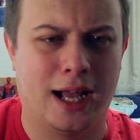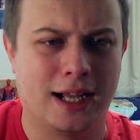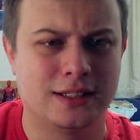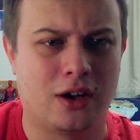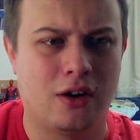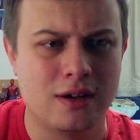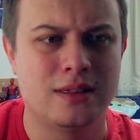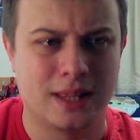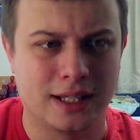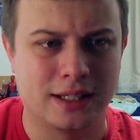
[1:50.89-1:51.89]
And I
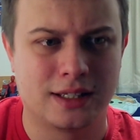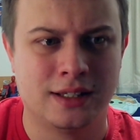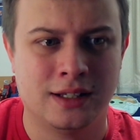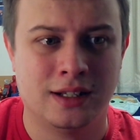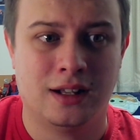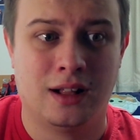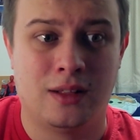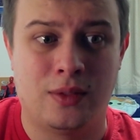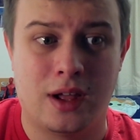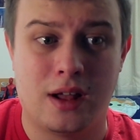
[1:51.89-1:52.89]
think
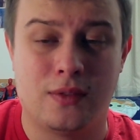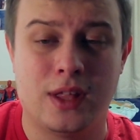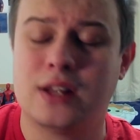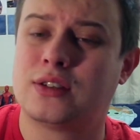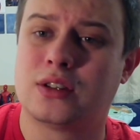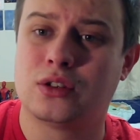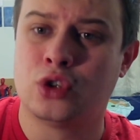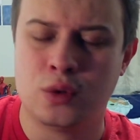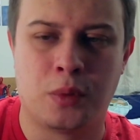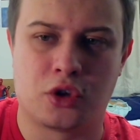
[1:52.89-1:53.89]
that there's
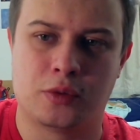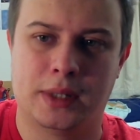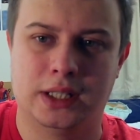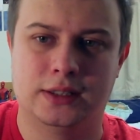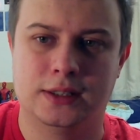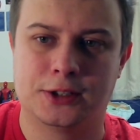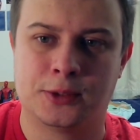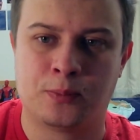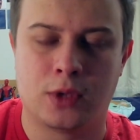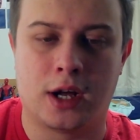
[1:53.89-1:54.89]
two possibilities.
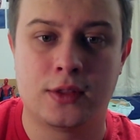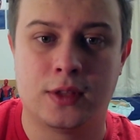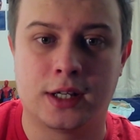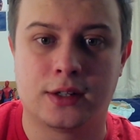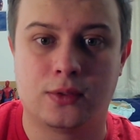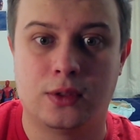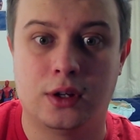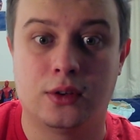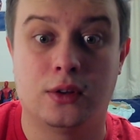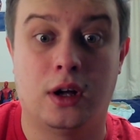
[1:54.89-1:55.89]
I think
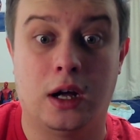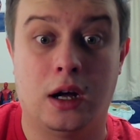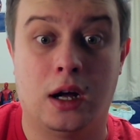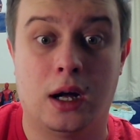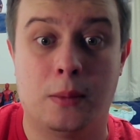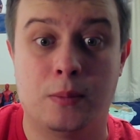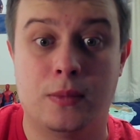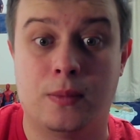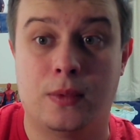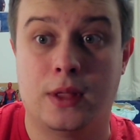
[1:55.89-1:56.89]
that
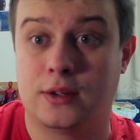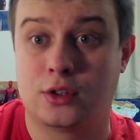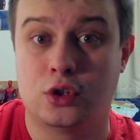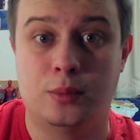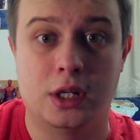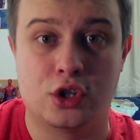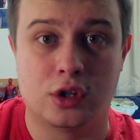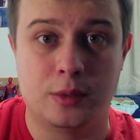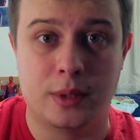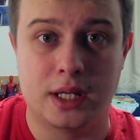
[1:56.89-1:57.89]
this could
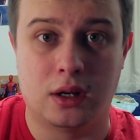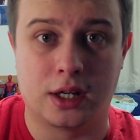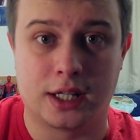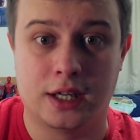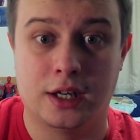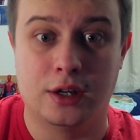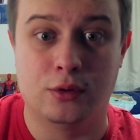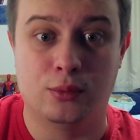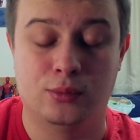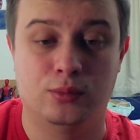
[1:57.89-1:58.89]
literally be like
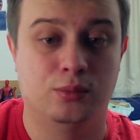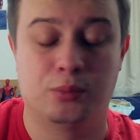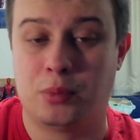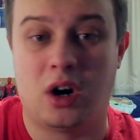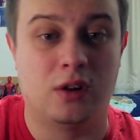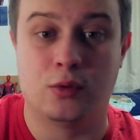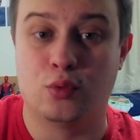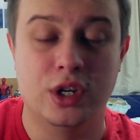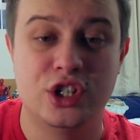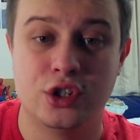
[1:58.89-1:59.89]
a part of a
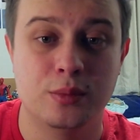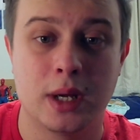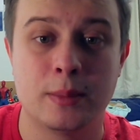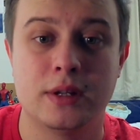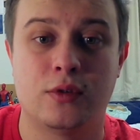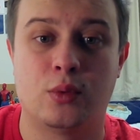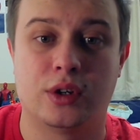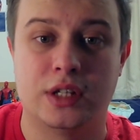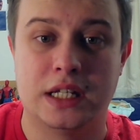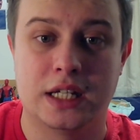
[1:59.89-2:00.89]
reshoot, maybe, for one
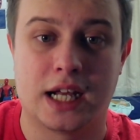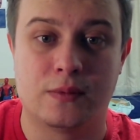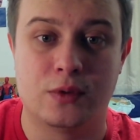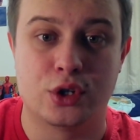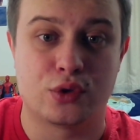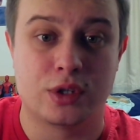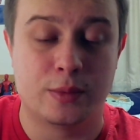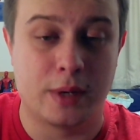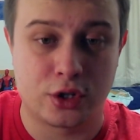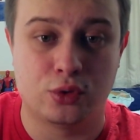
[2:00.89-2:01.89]
of the anniversary
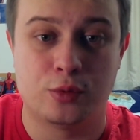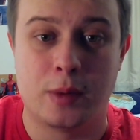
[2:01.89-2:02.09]
specials.